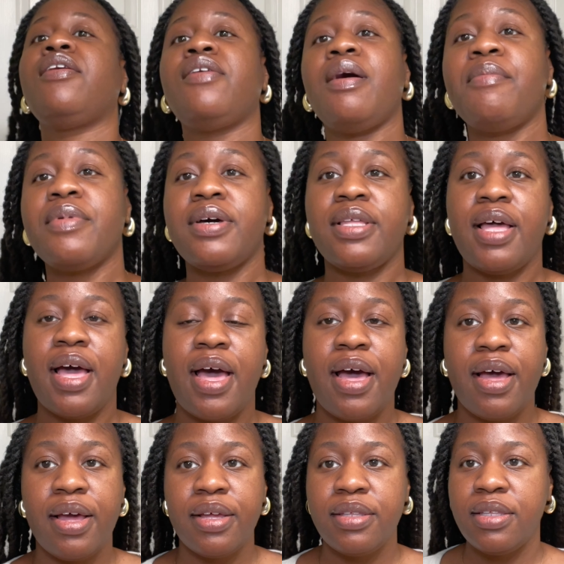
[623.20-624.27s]
I'm gonna
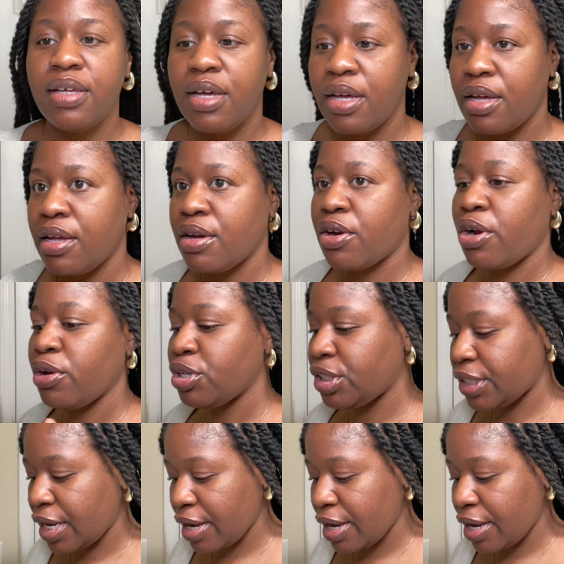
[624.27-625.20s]
add the crochet